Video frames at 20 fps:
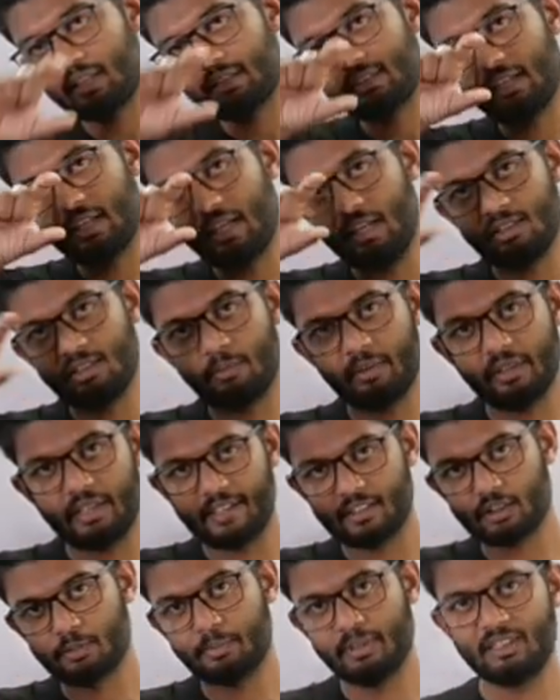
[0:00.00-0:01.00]
an algebraic
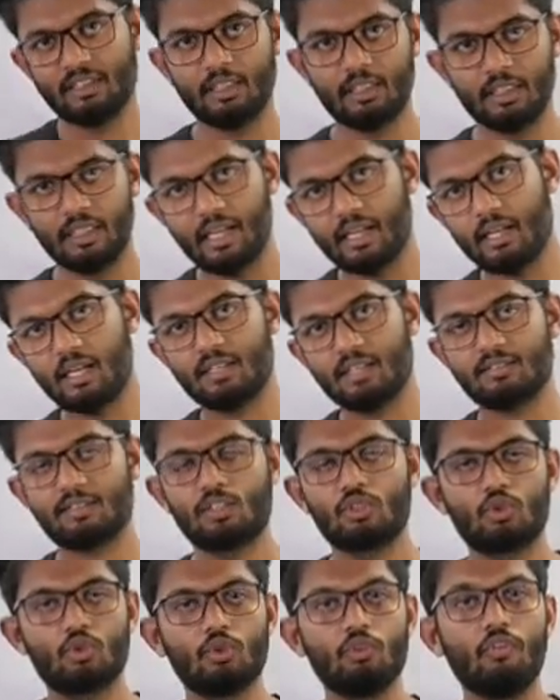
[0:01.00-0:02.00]
expression and asked
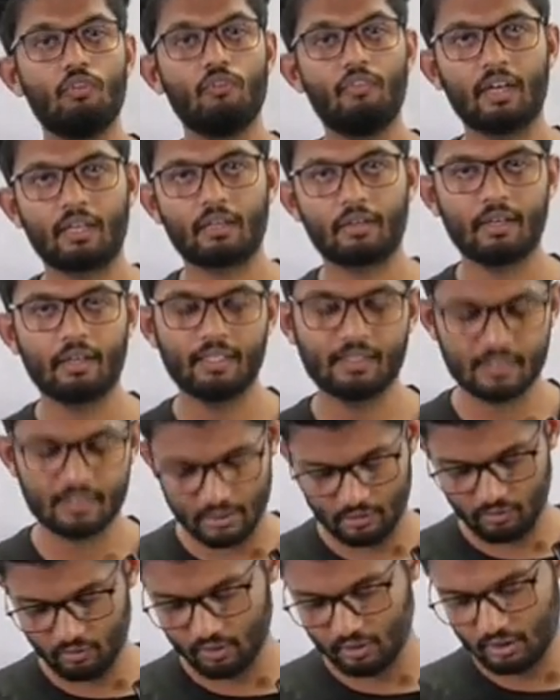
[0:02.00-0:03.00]
us to factorize
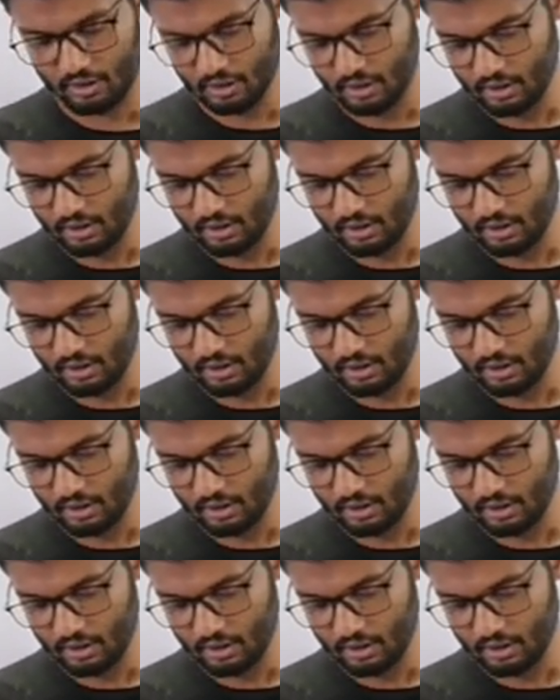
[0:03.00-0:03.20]
that one.